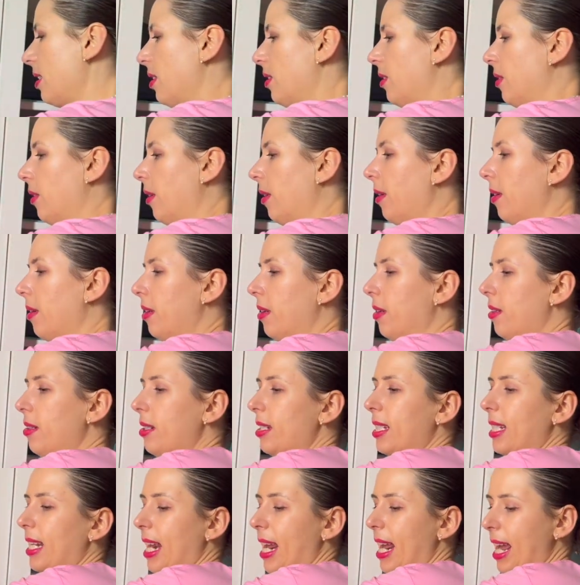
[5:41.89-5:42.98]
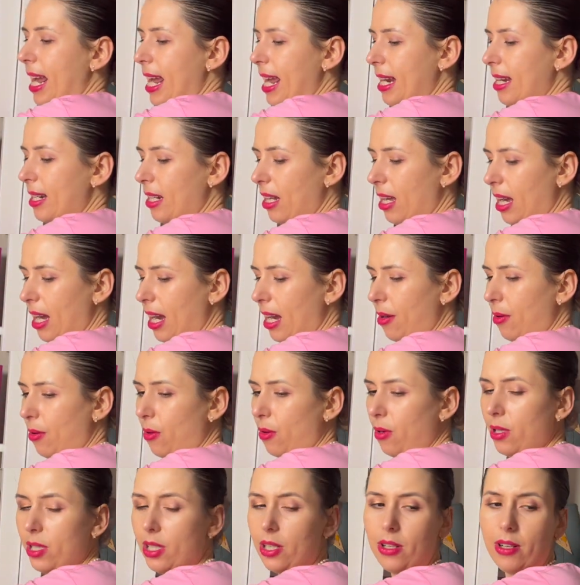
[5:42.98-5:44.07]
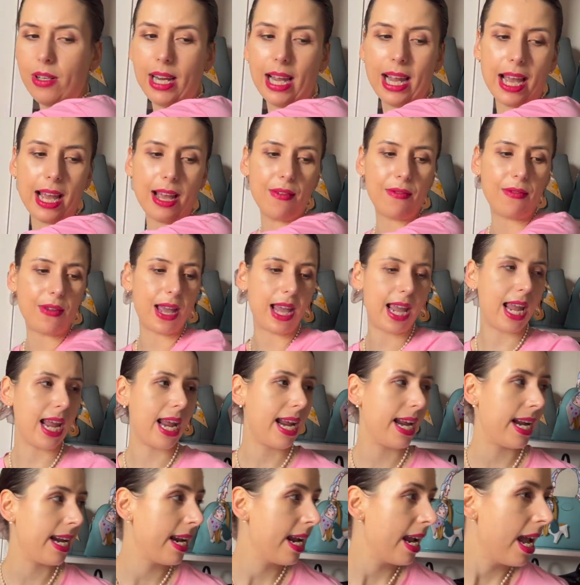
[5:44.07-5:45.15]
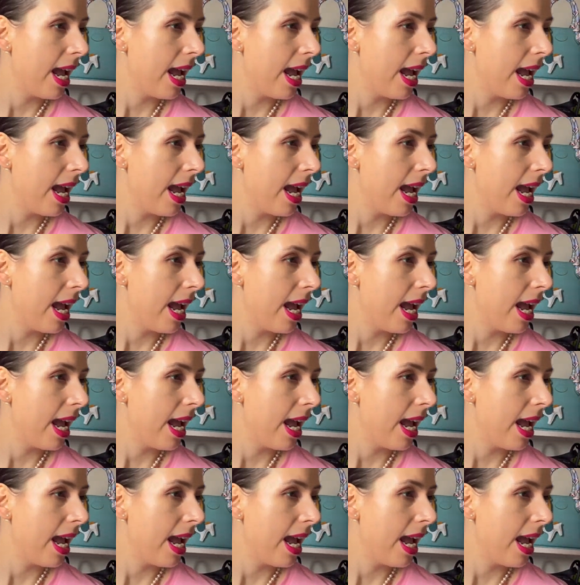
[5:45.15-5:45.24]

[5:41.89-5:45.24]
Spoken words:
those. And I also have a